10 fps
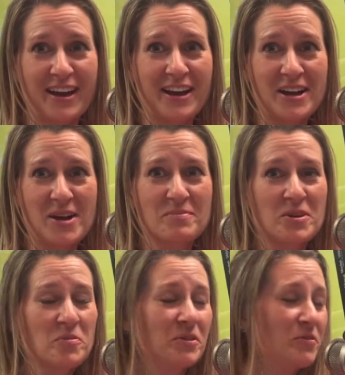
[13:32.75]

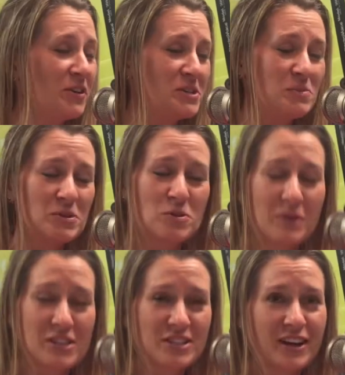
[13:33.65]
And one a very special
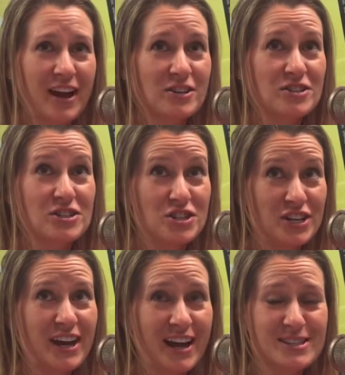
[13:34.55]
patient, actually,
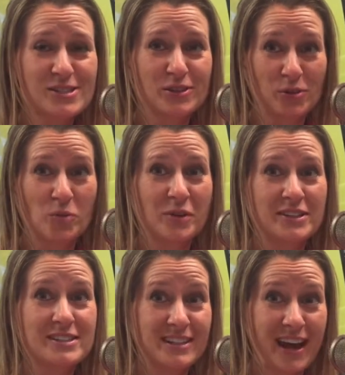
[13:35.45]
she has little
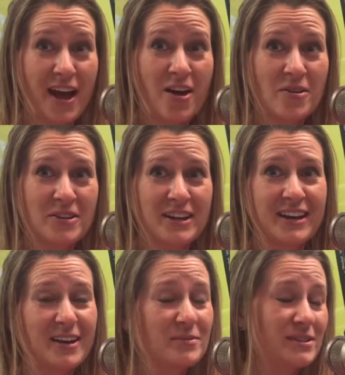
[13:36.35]
ones now.
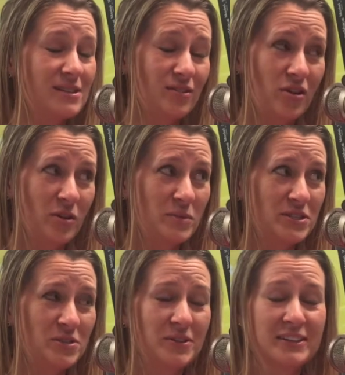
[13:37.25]
That's how long I've been
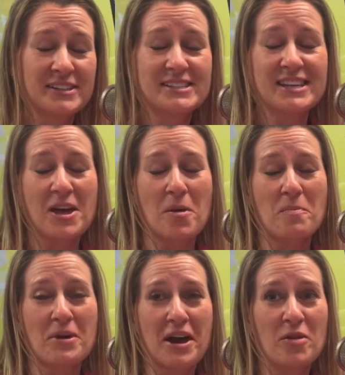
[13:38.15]
doing this.
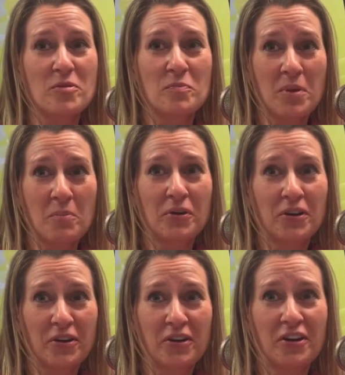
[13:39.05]
But I remember
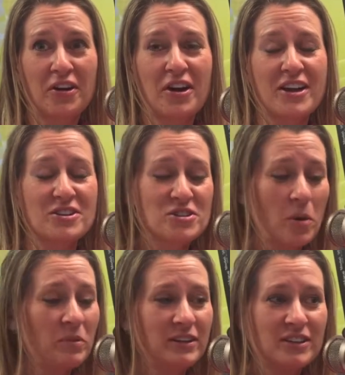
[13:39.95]
her
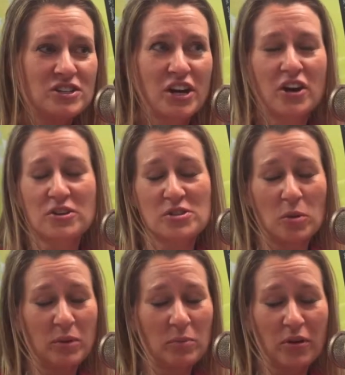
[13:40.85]
jumping in the chair because her
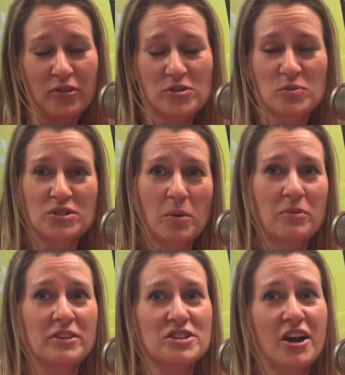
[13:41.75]
big brothers would jump
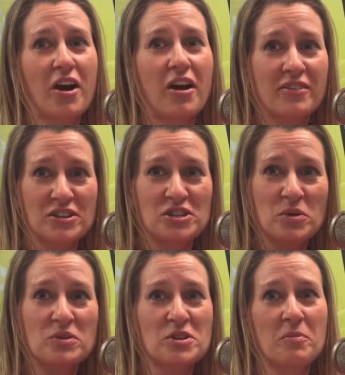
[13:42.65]
in the chair, and then
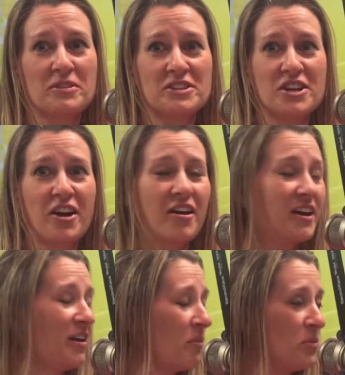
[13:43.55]
she would jump in the chair,
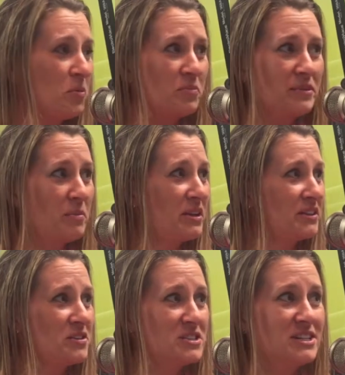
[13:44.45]
and boom, let me
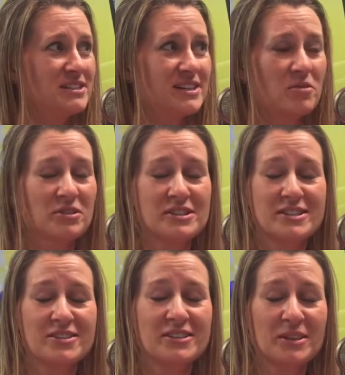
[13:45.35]
clean her teeth, stay really
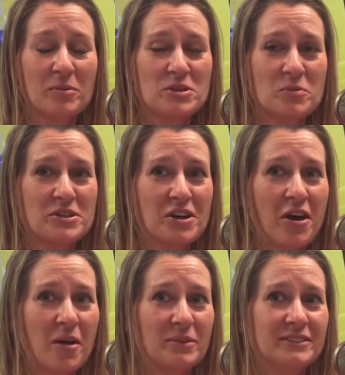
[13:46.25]
still, and let me do my job.